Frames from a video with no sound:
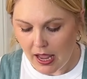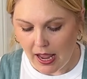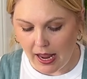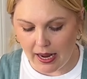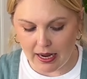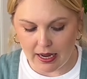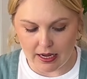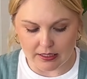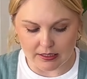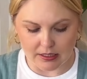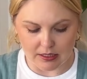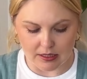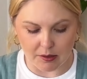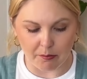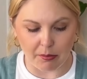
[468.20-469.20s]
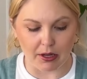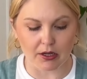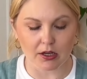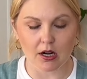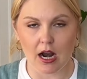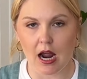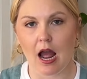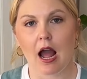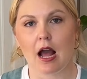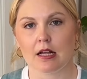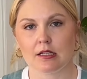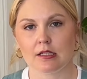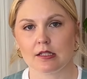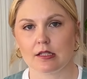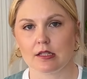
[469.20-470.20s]
And the butter has
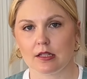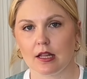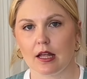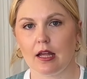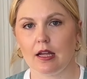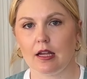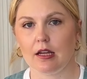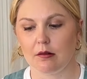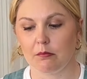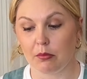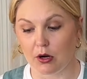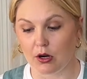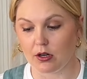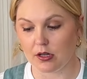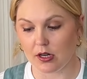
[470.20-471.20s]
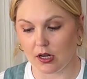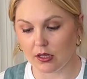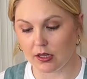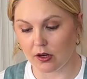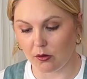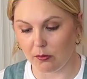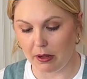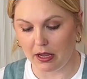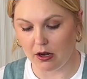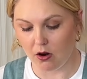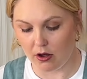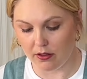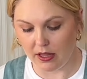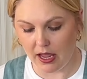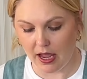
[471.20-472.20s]
like burned a little bit
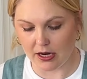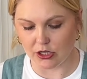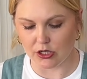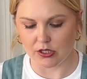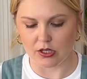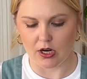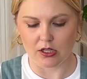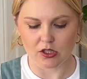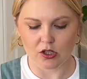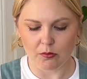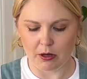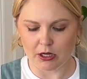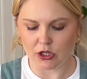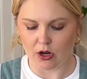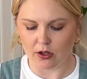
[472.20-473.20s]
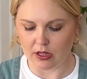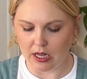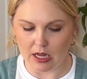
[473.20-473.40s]
on the edges, not so much on the